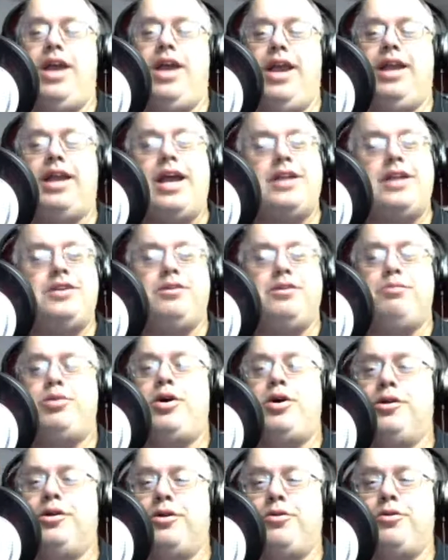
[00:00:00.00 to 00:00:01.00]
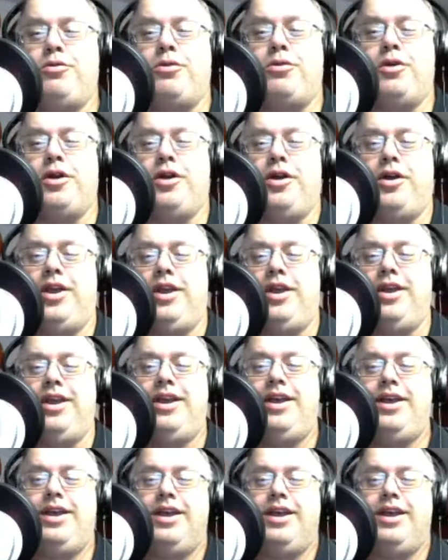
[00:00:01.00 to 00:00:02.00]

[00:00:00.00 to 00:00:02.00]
and got you the ball in the corner, and